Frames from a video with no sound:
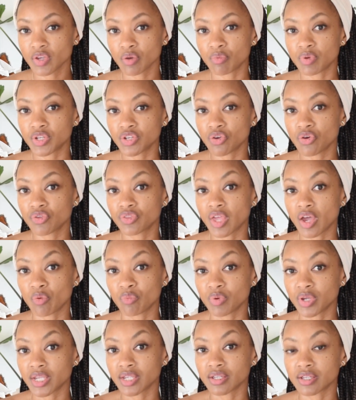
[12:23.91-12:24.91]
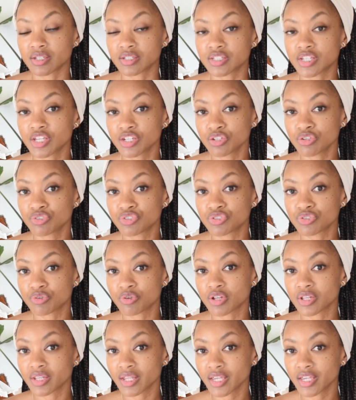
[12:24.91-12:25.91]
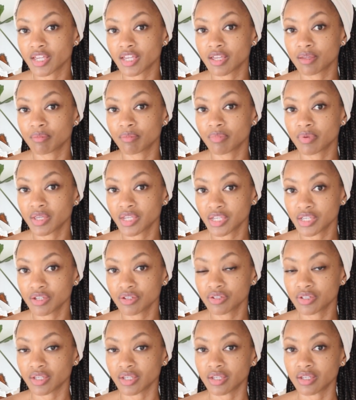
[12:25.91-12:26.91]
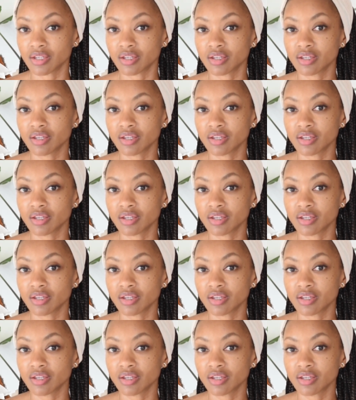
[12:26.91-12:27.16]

we know that we can continue to claim healing